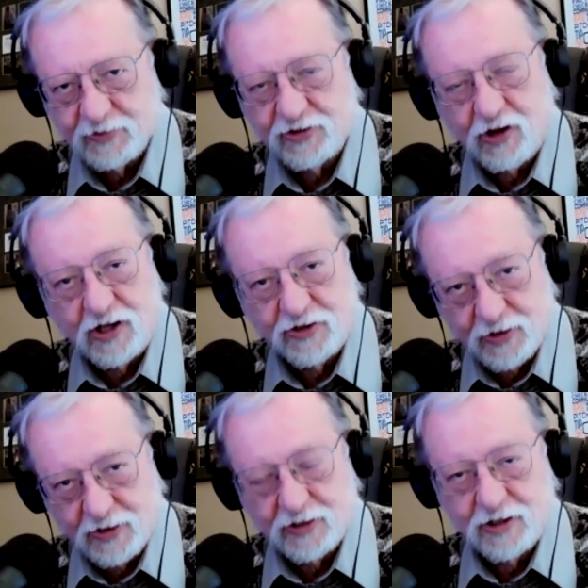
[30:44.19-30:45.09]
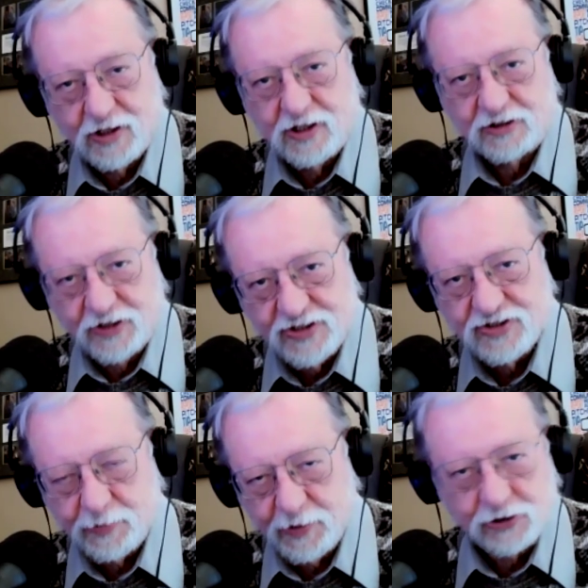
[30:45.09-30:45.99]
It was on the
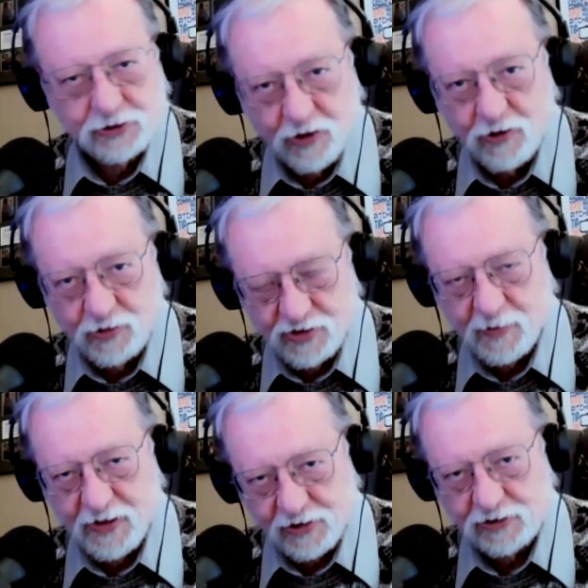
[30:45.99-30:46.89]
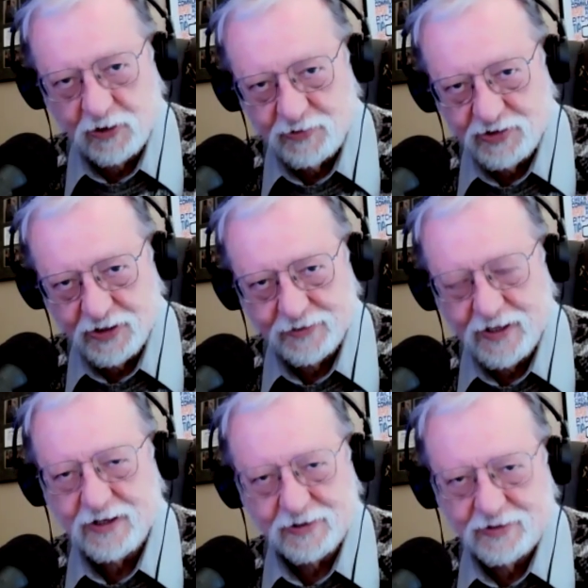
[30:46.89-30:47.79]
list to be closed by the
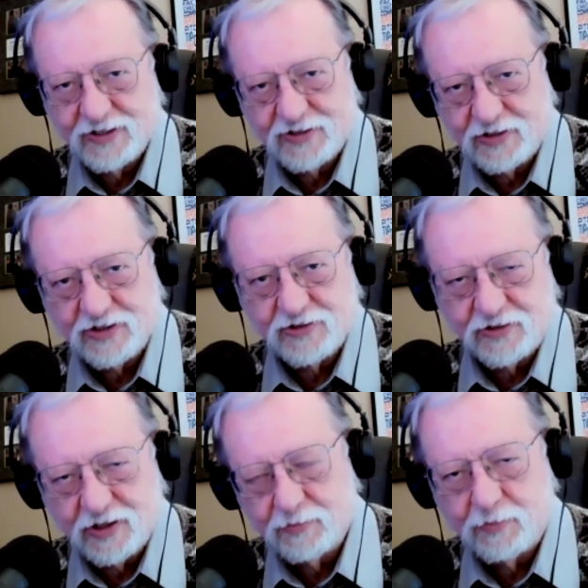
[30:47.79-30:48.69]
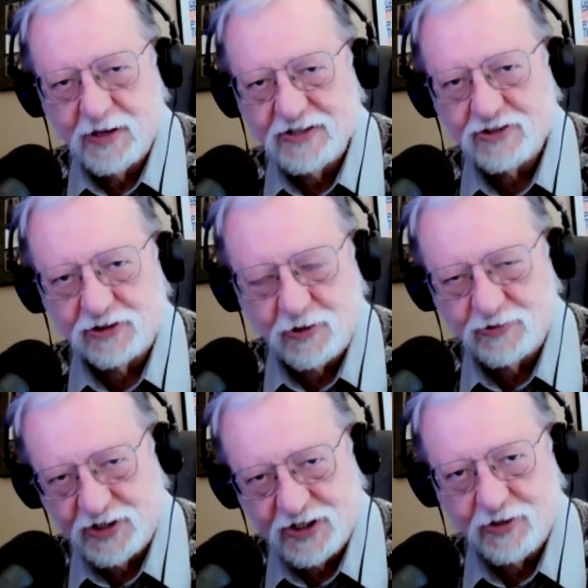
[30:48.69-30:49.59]
closing. They had these base
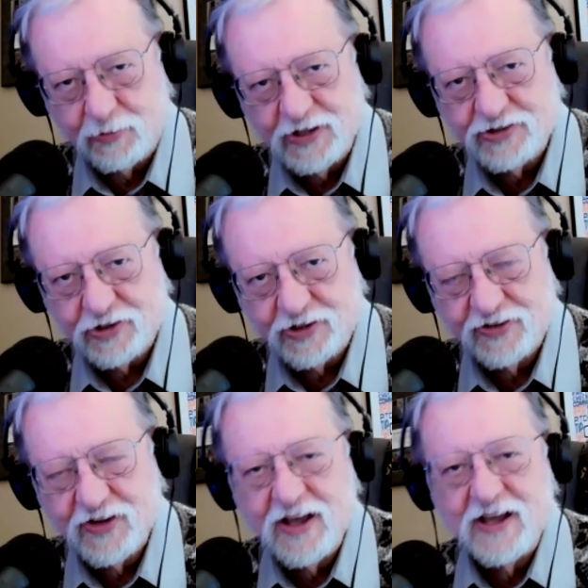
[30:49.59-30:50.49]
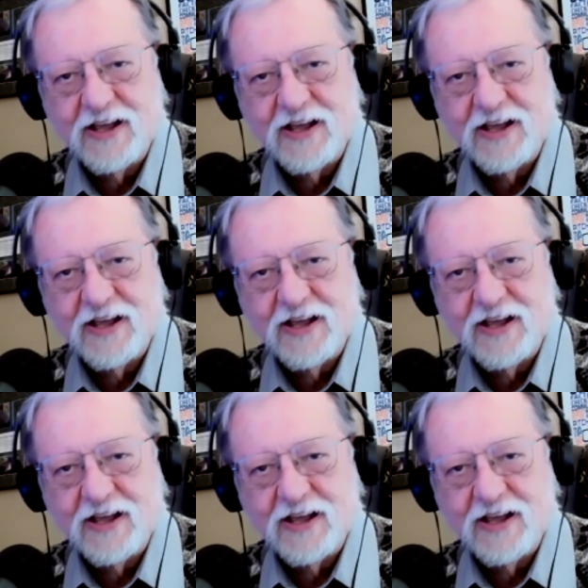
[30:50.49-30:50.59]
closing commissions.